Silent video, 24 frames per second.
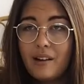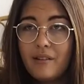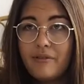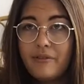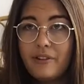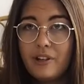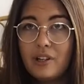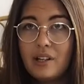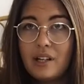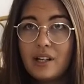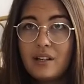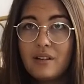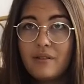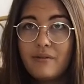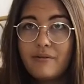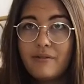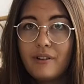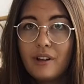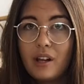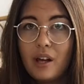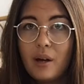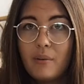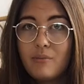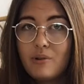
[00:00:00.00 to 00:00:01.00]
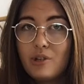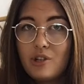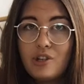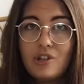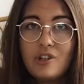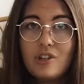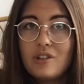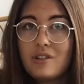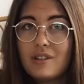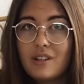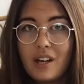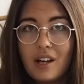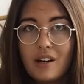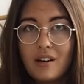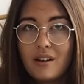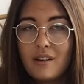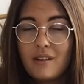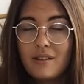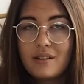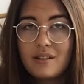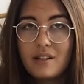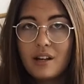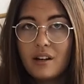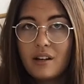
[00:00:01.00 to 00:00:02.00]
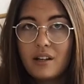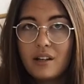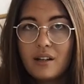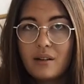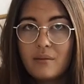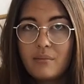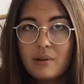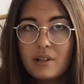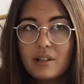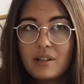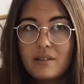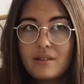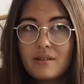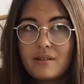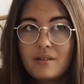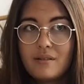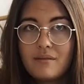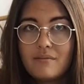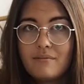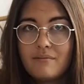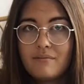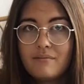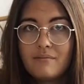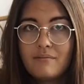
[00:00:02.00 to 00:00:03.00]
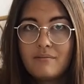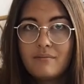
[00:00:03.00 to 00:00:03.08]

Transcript: If you need to fill up, you should just get another starter kit because